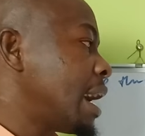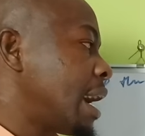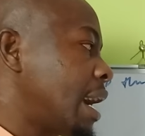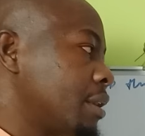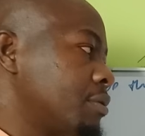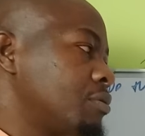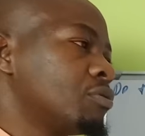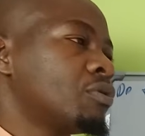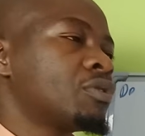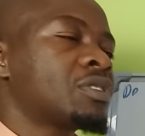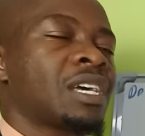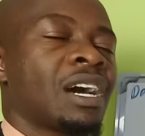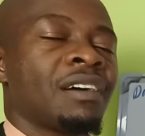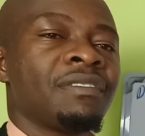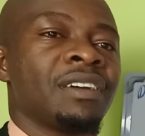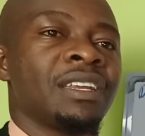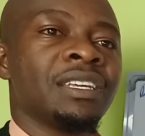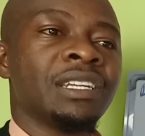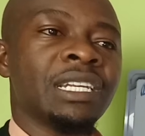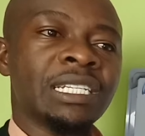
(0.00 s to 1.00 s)
I do not have
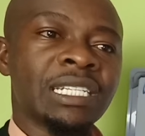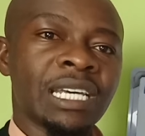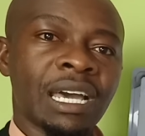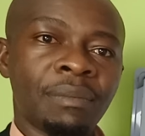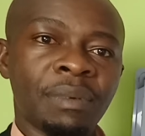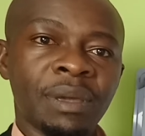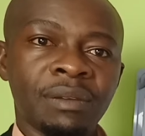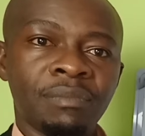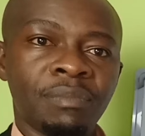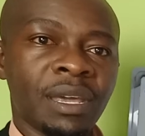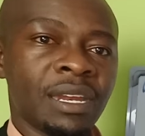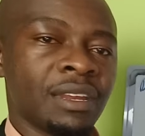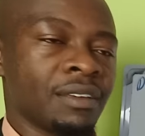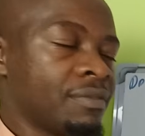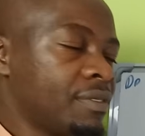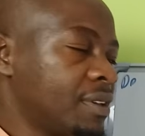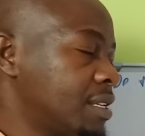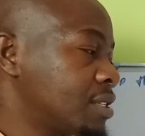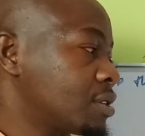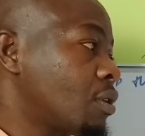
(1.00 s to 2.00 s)
any retirement
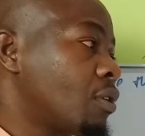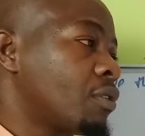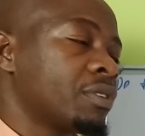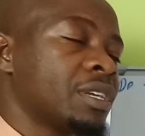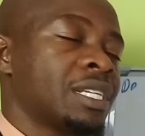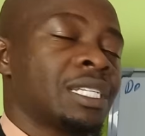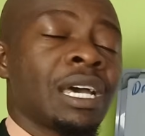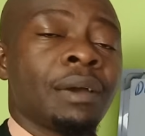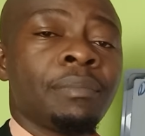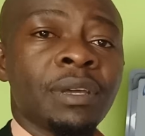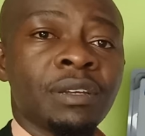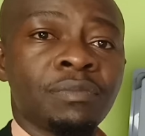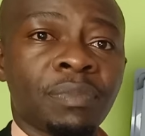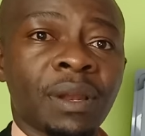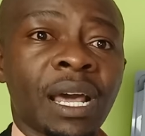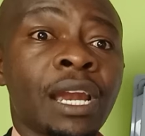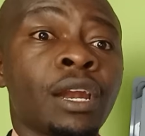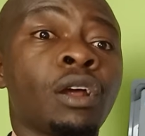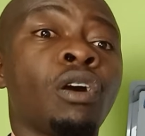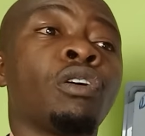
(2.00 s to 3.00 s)
benefits or retirement
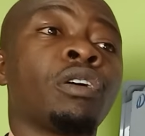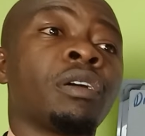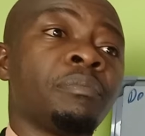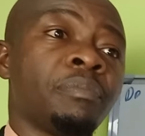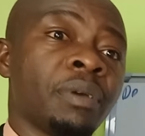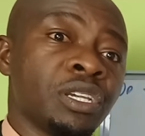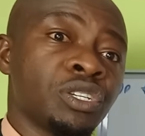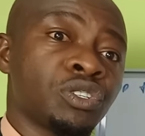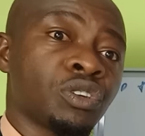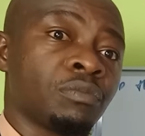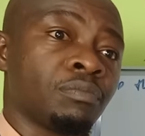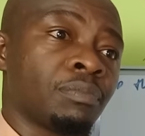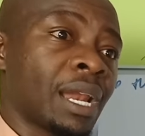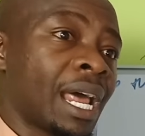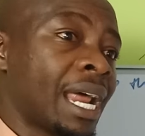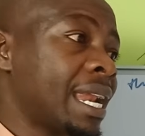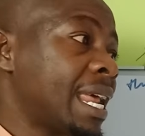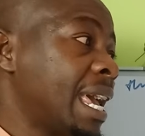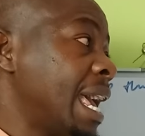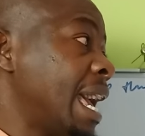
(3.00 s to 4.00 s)
plan or a pension plan,